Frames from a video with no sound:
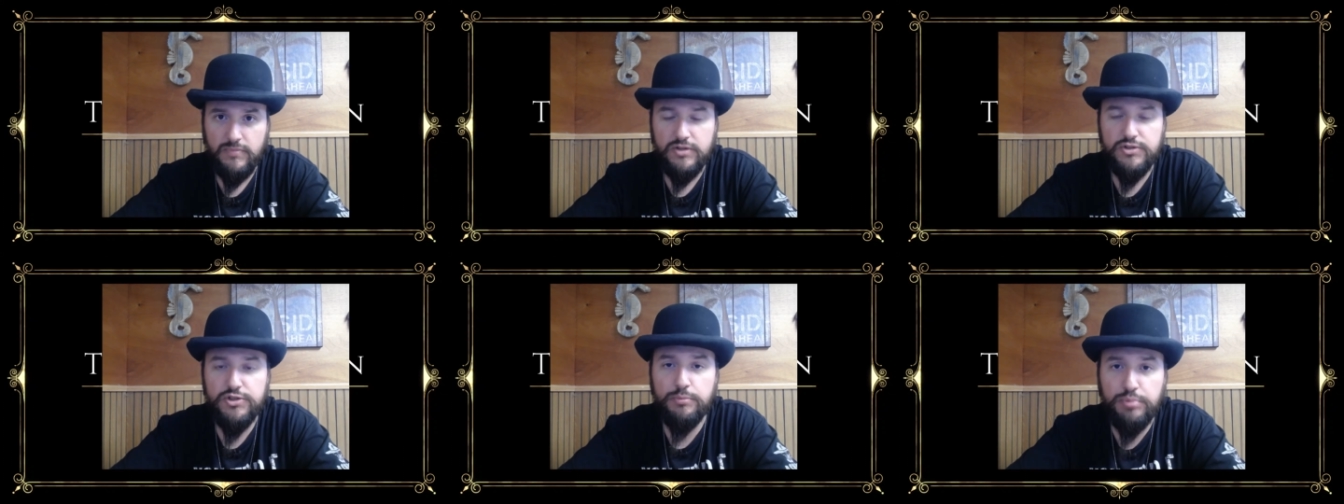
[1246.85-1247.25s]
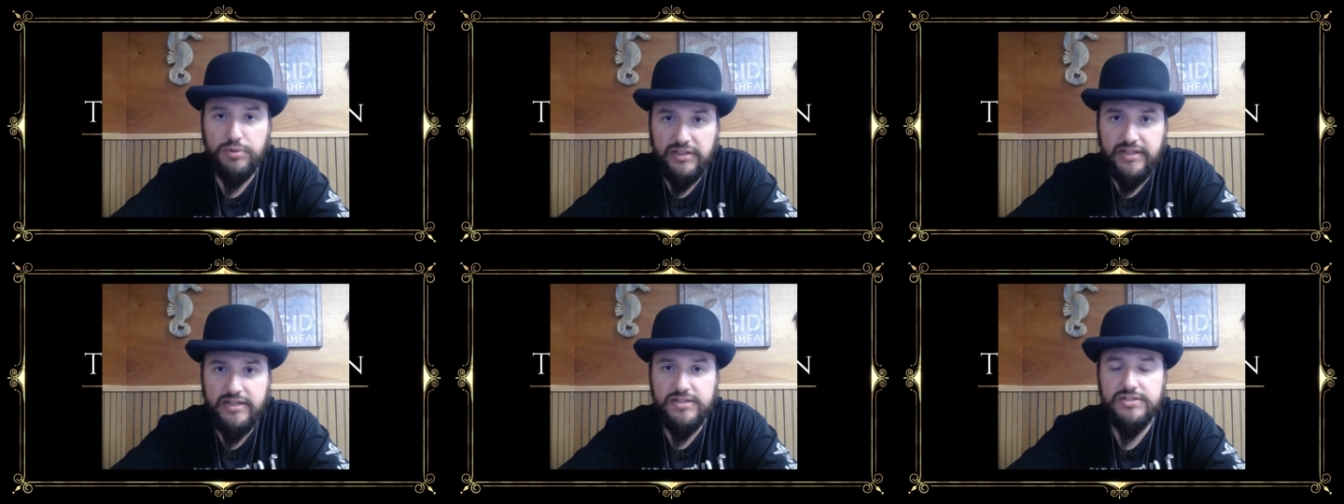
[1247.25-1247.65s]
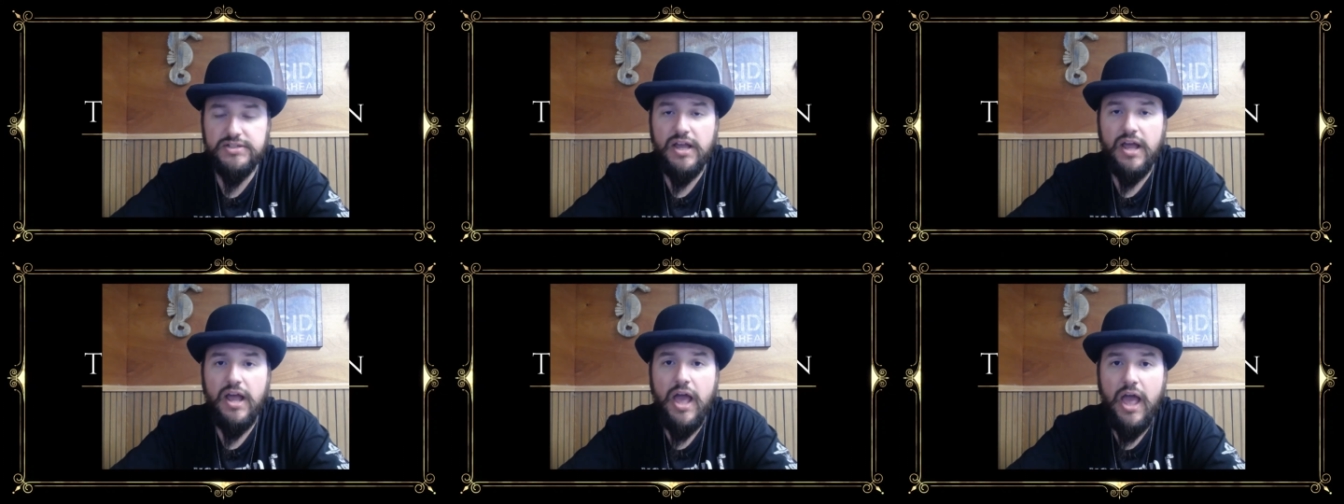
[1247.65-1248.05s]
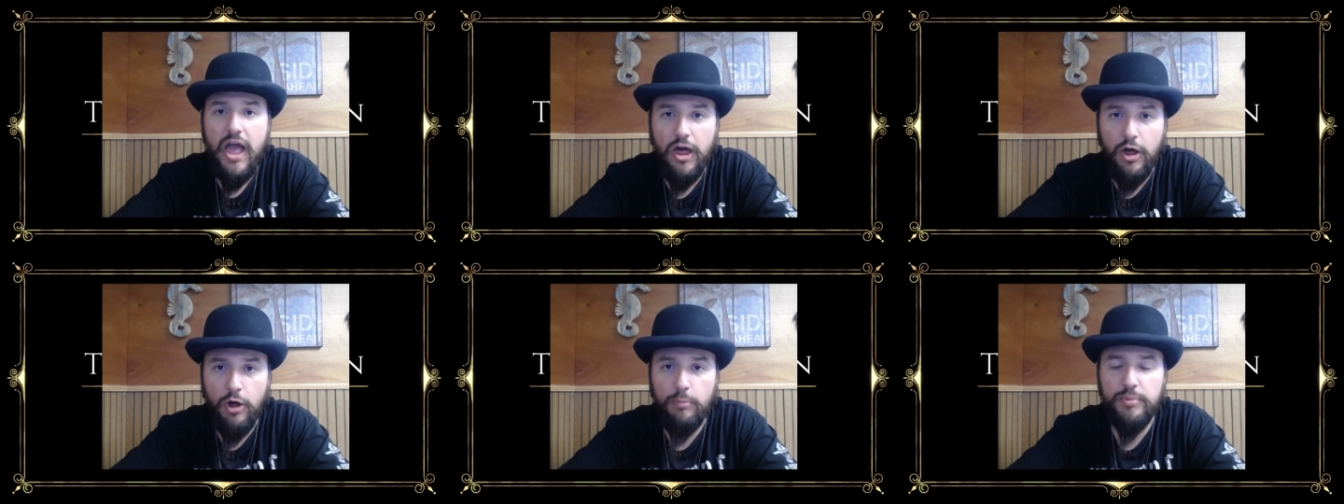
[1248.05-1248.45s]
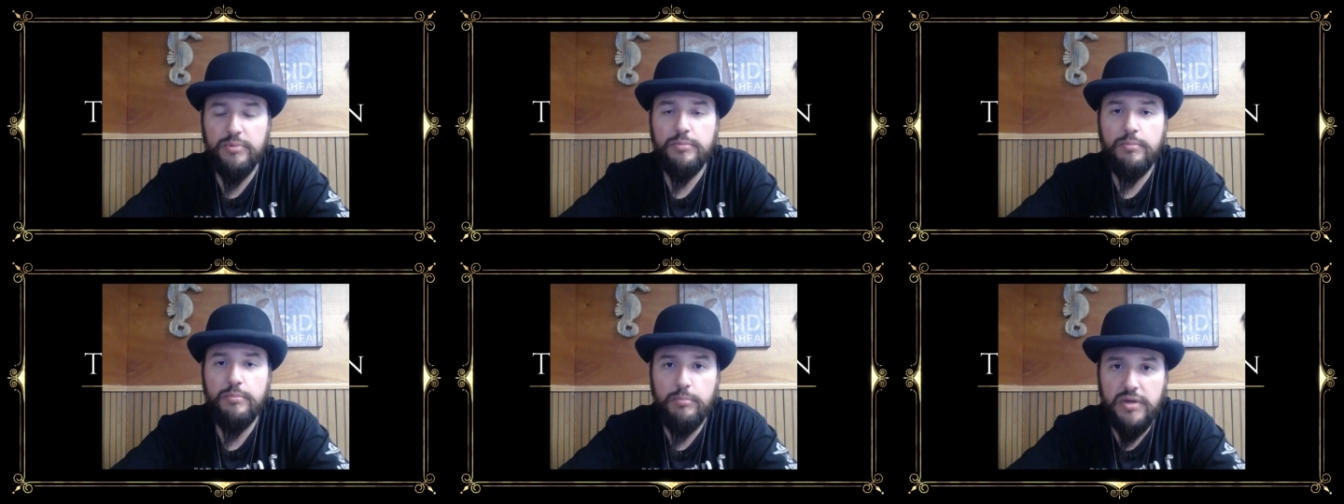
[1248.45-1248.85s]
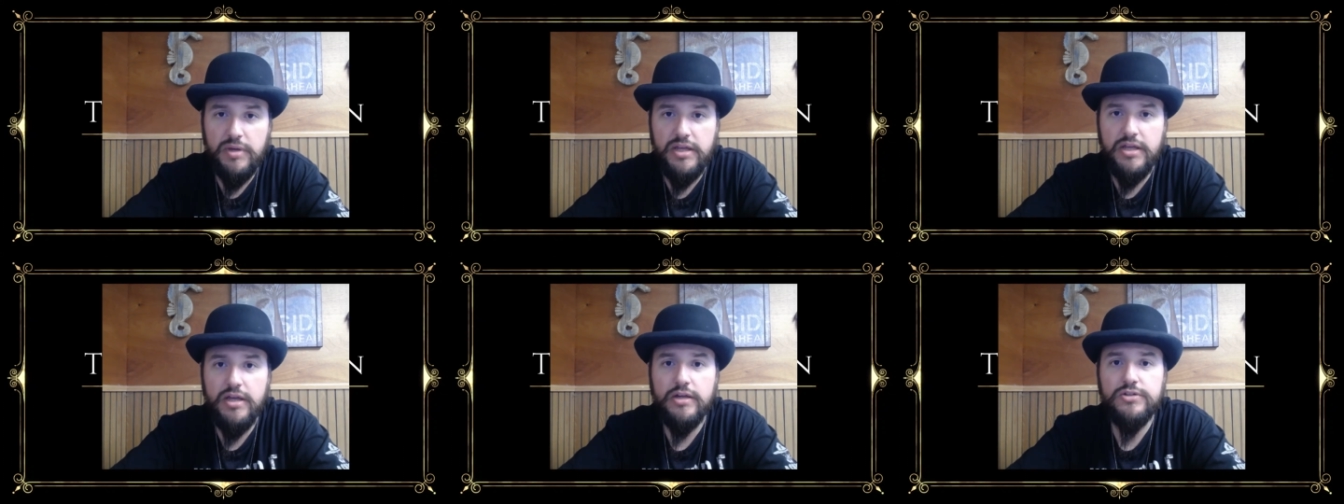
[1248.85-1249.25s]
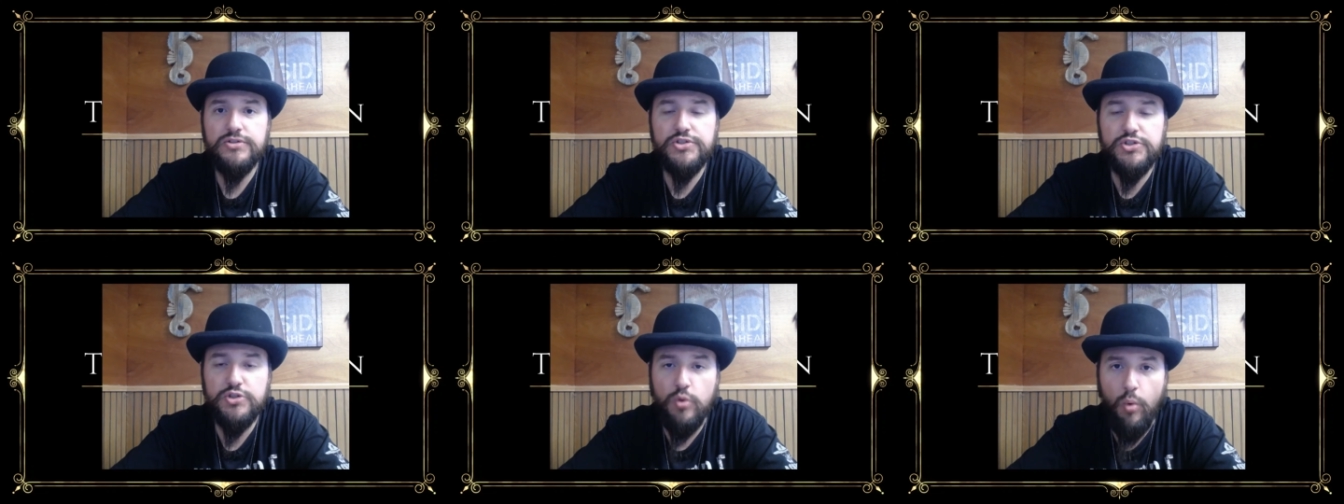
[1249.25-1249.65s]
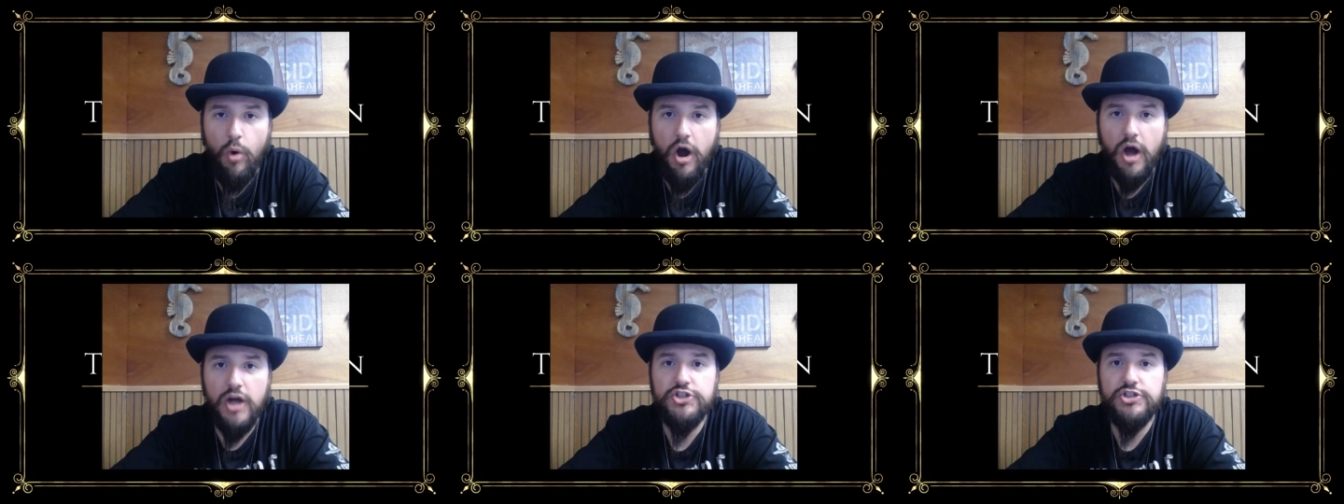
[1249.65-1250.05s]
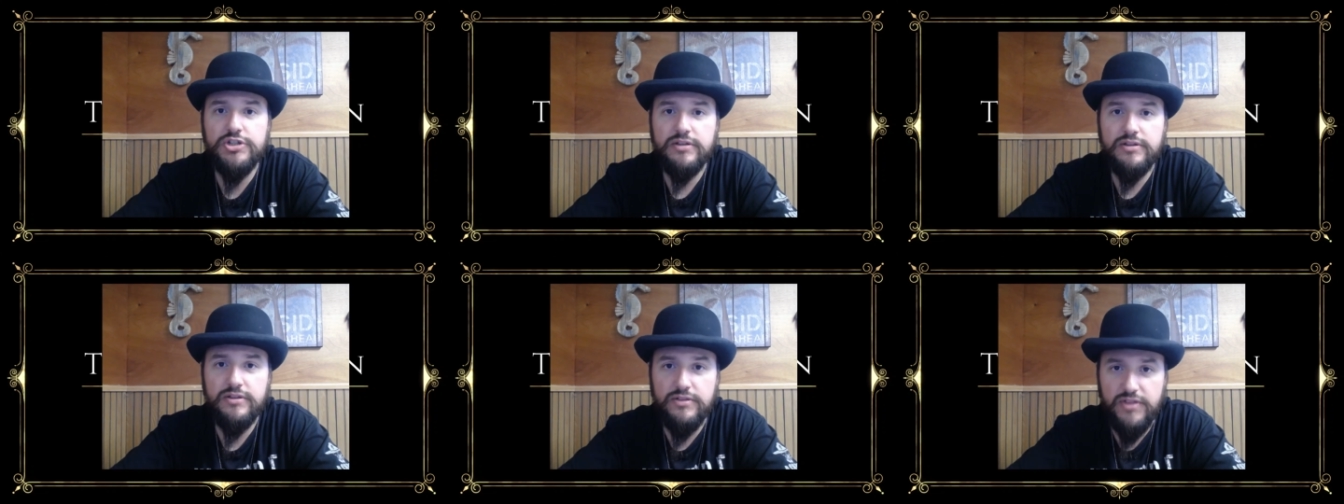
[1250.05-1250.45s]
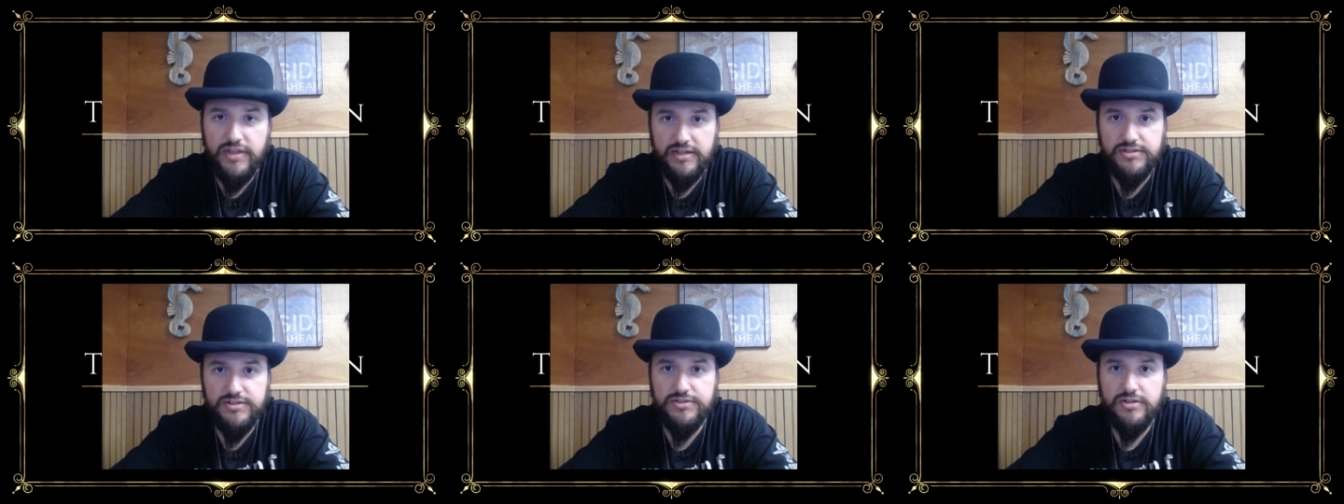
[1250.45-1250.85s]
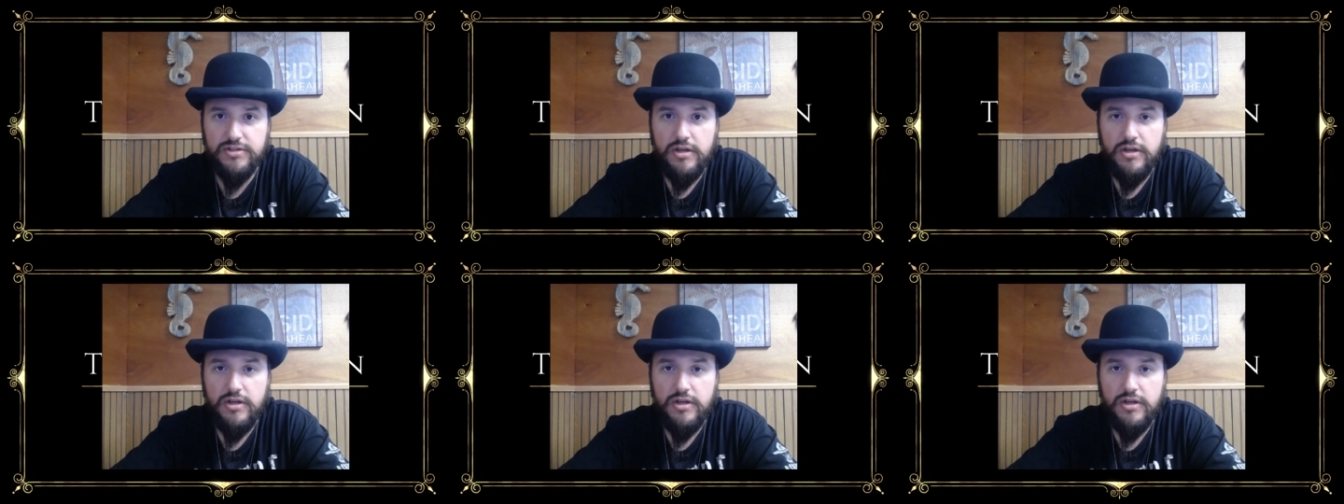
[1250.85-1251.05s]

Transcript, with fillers: So please help me squash this